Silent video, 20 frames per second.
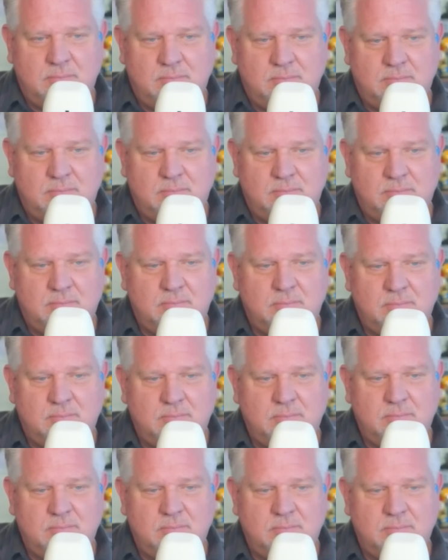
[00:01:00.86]

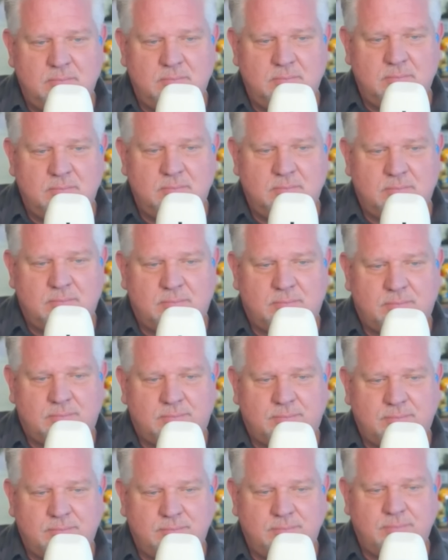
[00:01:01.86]

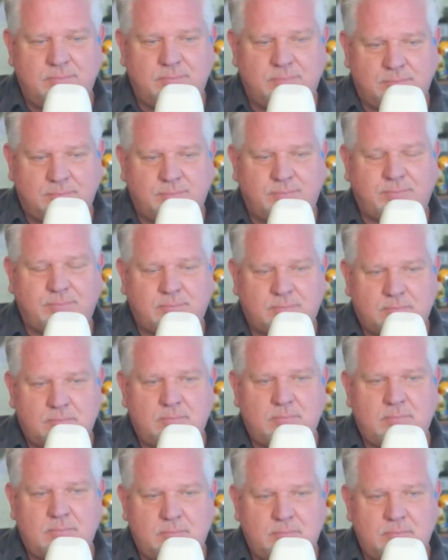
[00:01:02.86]

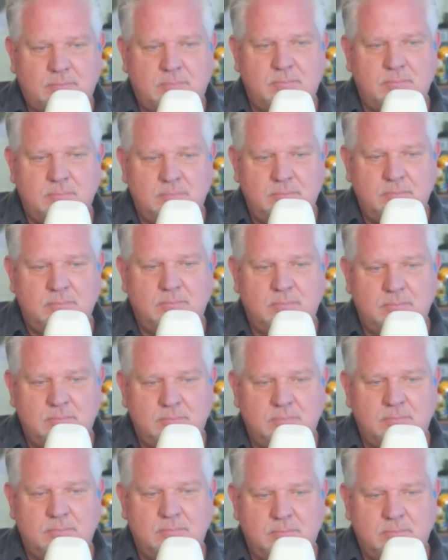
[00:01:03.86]

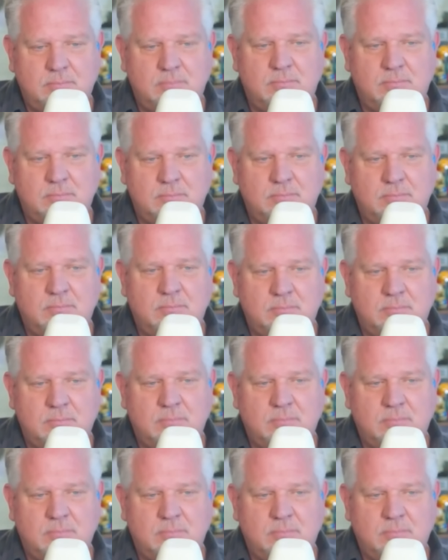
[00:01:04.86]
(not speaking)